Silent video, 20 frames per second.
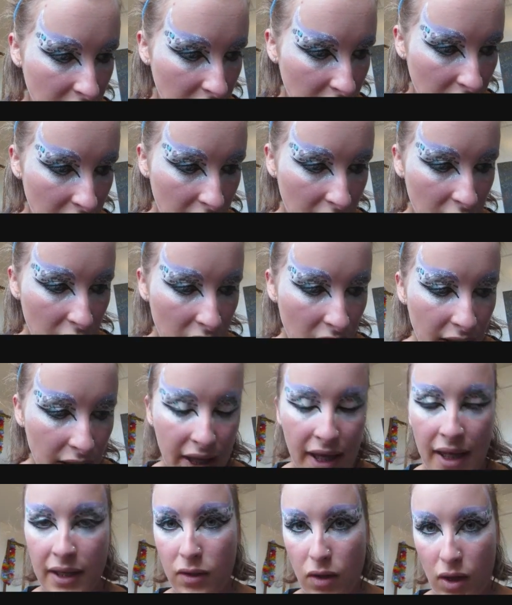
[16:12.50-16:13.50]

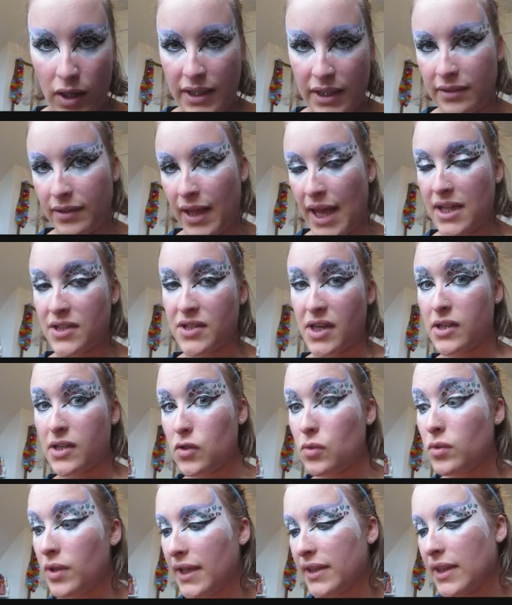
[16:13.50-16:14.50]
Hot and Naughty Lash. I
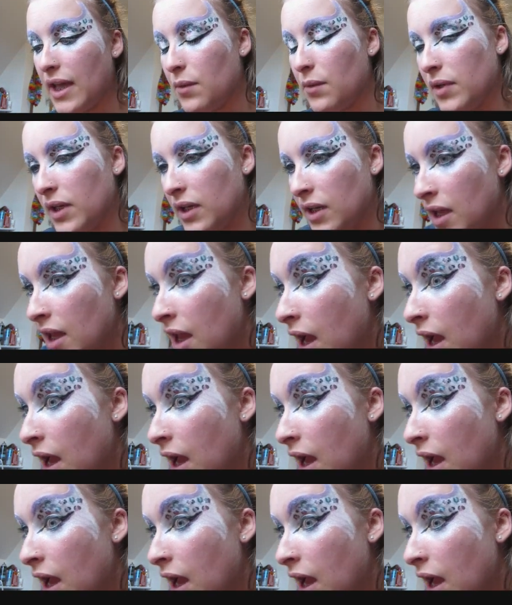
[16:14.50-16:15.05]
do like that one.